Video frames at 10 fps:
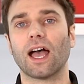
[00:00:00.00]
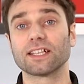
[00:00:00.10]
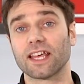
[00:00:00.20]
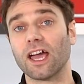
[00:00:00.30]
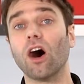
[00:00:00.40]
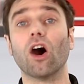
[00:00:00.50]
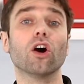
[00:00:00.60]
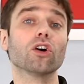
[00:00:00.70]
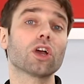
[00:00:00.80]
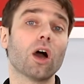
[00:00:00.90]
As they
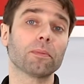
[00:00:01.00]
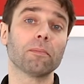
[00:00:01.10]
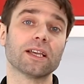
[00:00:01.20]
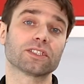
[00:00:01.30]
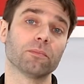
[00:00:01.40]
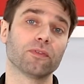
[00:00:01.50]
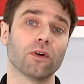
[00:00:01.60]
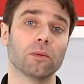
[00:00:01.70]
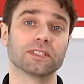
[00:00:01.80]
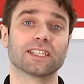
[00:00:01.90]
are uncompromised on
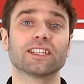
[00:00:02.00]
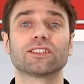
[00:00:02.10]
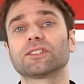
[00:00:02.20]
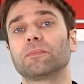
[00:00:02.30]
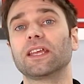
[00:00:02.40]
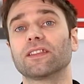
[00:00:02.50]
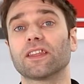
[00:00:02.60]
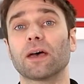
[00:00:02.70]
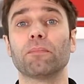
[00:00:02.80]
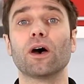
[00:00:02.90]
performance, it does mean that
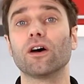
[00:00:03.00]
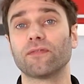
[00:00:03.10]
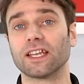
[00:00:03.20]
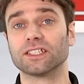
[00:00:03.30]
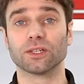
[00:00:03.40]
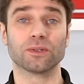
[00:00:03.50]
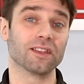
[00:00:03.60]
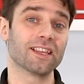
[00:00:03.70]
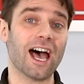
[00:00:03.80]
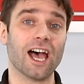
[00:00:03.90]
they're perfectly
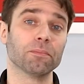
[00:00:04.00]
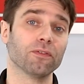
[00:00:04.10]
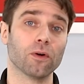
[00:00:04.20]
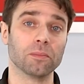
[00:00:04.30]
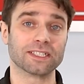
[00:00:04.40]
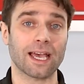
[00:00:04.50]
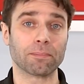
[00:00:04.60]
suited to high performance